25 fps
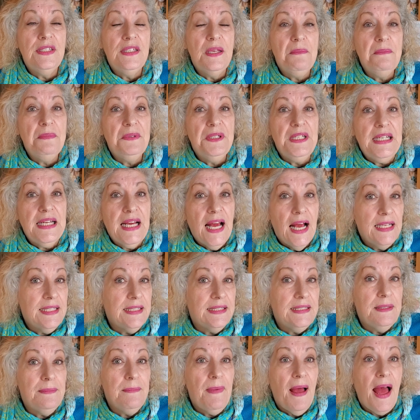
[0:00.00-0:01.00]
simply
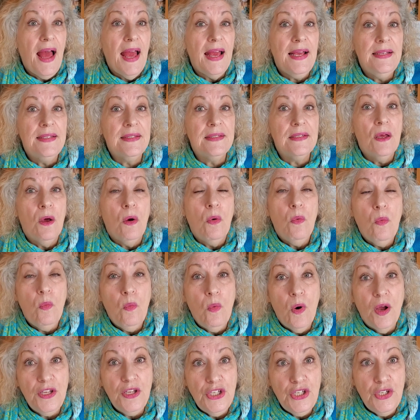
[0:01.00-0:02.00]
customize
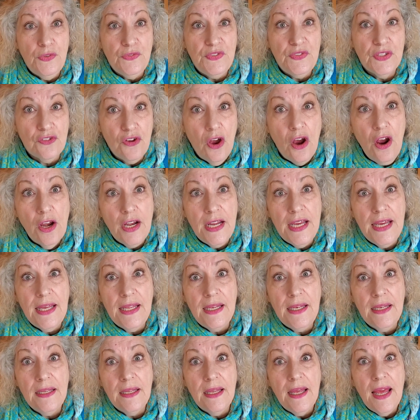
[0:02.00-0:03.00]
what you've
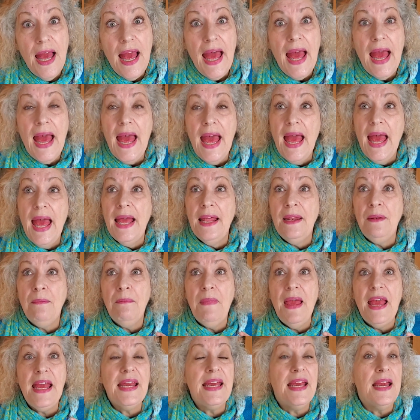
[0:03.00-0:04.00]
started and
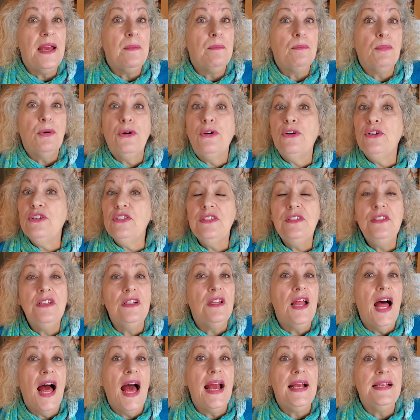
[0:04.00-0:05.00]
make it
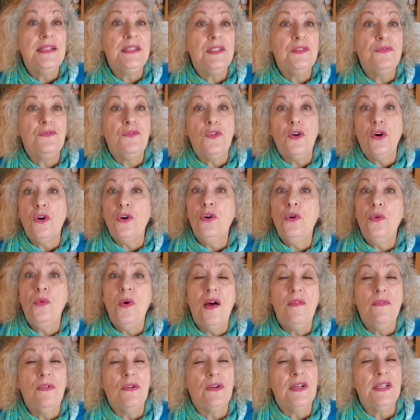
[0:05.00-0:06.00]
personalized for
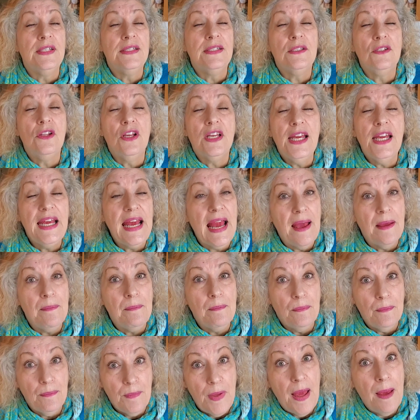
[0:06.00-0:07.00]
whoever is looking at
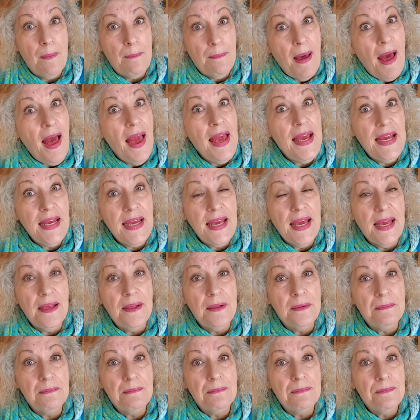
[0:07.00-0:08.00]
buying it.
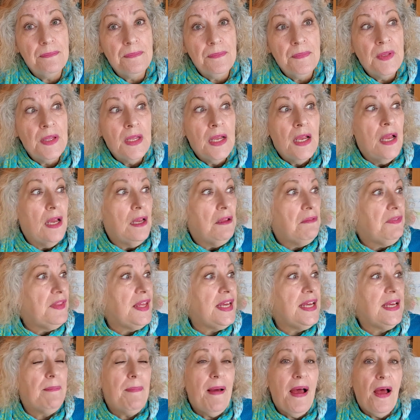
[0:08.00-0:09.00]

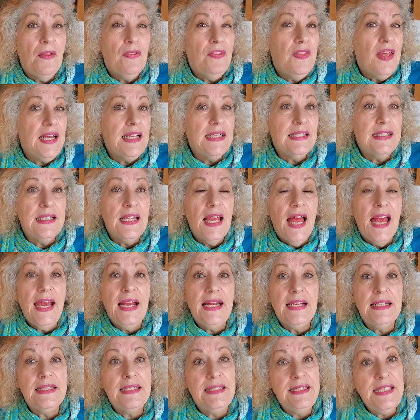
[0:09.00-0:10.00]
Think about things
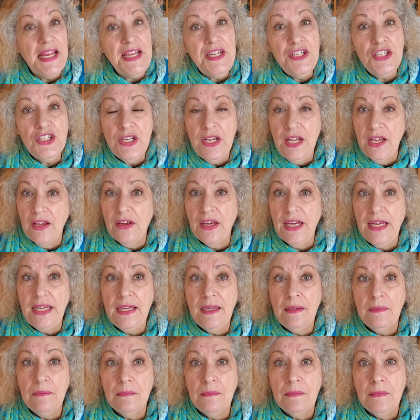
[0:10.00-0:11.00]
like stationery.